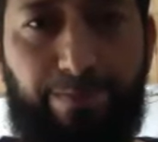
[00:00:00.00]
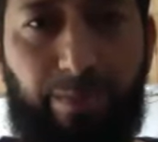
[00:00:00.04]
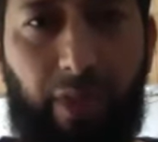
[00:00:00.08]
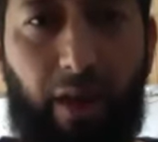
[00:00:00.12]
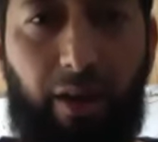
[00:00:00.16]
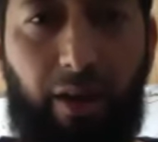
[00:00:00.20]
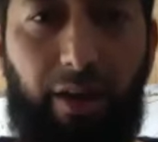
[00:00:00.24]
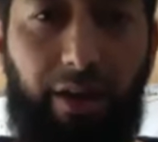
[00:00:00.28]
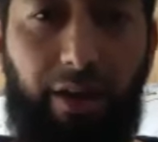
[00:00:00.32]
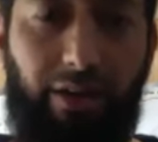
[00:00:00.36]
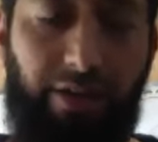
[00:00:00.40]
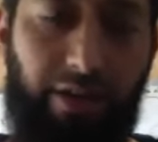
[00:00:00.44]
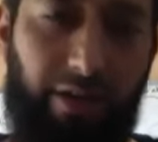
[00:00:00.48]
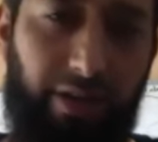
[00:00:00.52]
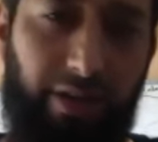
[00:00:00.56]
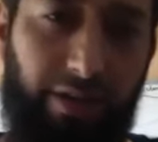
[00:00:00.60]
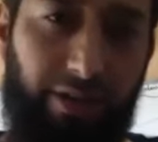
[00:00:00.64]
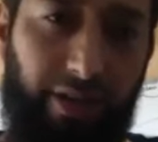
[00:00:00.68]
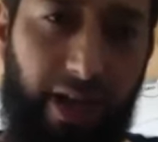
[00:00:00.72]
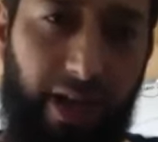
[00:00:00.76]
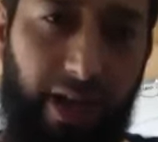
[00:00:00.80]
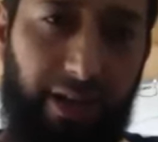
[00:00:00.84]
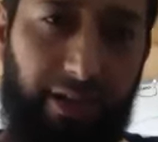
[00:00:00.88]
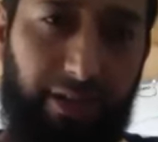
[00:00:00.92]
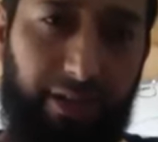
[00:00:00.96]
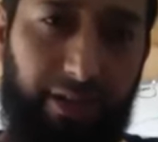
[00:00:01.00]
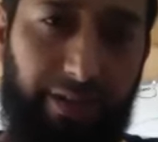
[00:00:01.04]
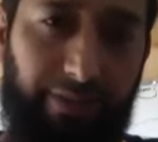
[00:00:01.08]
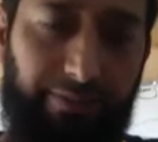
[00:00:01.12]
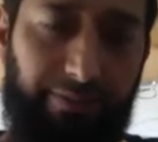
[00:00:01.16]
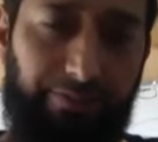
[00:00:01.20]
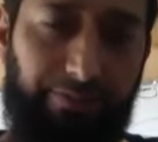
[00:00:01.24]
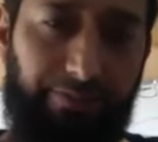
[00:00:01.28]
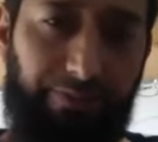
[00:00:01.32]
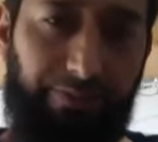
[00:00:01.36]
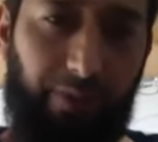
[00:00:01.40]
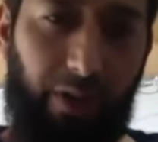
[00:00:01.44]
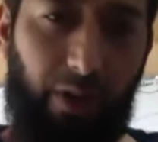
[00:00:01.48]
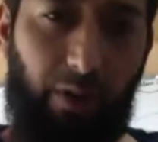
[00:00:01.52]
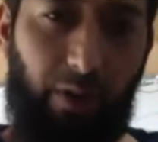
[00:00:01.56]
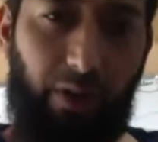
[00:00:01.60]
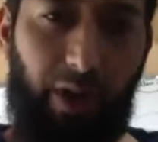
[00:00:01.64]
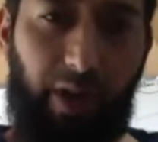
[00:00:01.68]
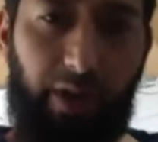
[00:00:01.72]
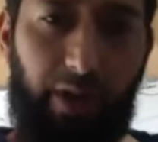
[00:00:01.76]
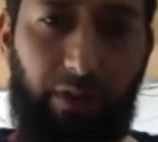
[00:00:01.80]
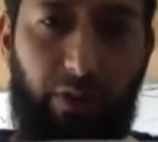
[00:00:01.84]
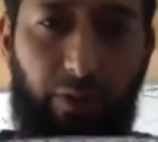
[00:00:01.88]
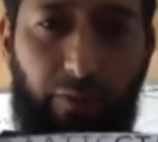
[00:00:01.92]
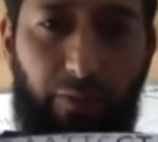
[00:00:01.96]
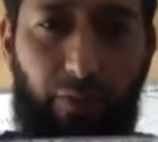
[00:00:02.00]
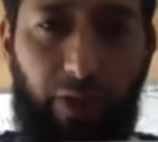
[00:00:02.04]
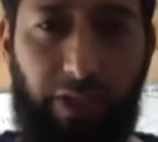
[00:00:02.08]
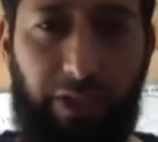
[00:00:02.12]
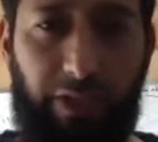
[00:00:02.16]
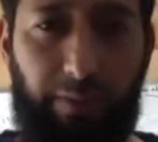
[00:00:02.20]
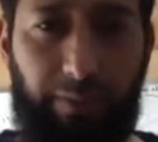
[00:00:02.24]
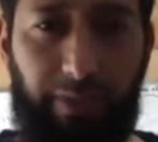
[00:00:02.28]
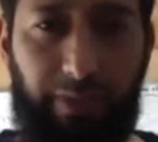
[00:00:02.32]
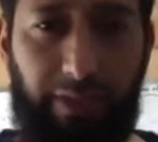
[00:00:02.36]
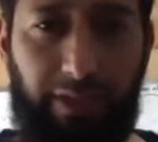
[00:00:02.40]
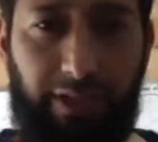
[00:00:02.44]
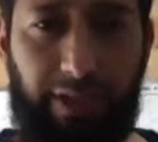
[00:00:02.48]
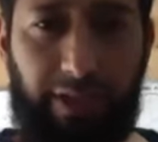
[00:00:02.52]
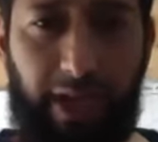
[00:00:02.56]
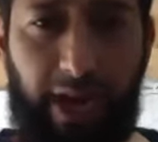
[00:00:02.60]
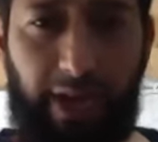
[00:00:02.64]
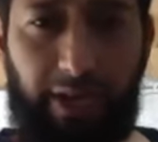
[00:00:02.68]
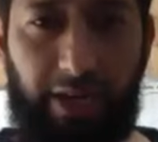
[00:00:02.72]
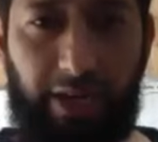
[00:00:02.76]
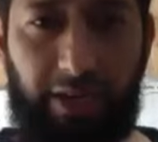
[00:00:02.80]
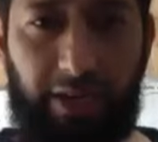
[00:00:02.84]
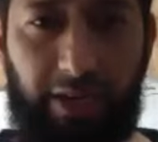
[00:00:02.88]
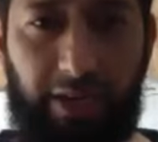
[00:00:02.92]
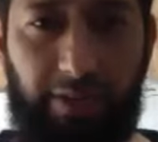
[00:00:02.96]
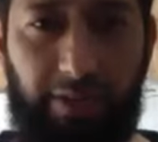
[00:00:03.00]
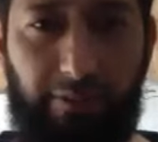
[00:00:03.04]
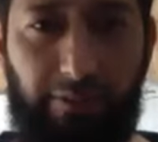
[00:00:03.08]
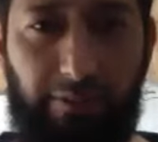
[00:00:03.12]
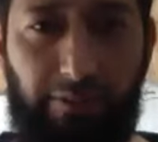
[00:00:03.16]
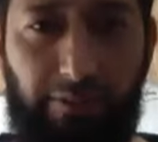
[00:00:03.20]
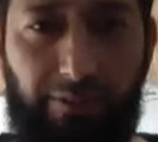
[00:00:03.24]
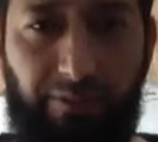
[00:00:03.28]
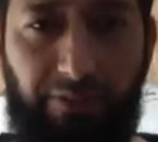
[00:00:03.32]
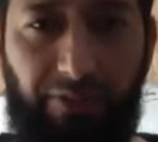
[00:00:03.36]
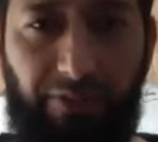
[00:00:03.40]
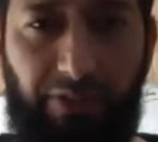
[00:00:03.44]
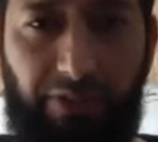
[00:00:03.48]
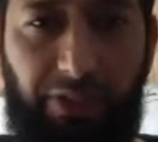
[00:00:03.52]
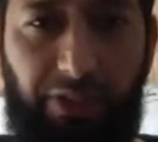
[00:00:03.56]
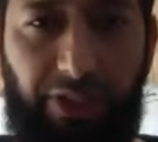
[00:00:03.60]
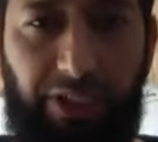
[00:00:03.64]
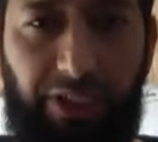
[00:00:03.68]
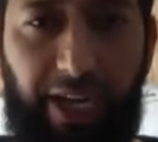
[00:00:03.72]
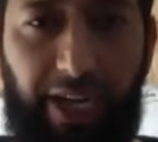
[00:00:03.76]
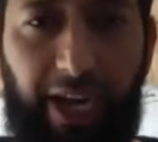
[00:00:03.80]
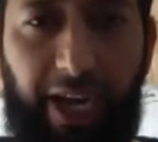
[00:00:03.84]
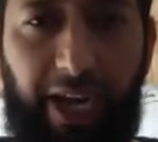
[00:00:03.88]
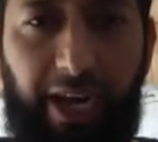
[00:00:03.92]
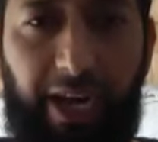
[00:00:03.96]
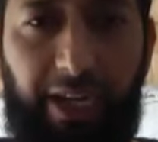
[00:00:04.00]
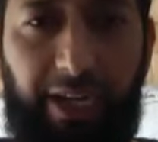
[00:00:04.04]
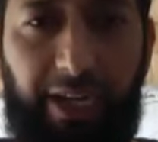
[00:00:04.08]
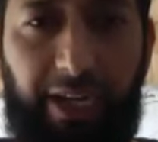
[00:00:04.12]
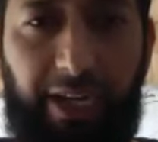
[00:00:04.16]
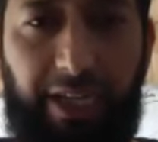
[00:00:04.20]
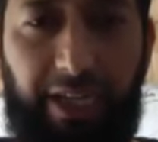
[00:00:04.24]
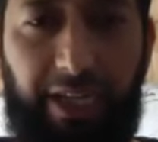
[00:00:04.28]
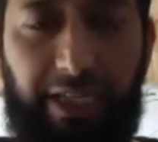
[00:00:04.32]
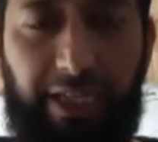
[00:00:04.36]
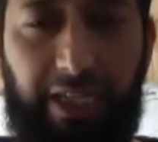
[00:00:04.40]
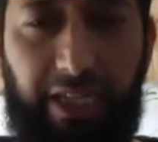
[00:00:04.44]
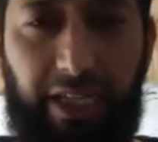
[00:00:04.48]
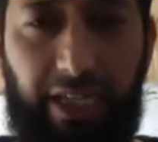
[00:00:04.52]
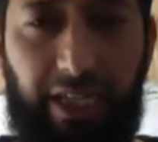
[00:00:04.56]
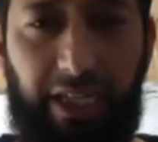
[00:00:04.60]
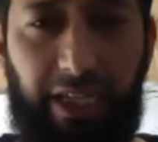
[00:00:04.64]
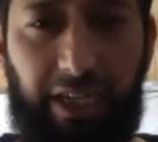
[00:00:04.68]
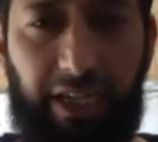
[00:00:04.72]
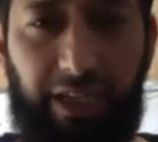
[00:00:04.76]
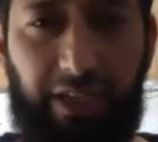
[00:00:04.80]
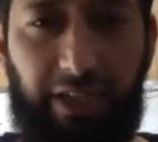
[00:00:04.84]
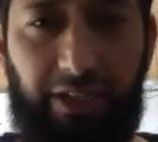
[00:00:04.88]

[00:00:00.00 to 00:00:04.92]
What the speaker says: registration sites. Okay, so for example, this site is GAATTC.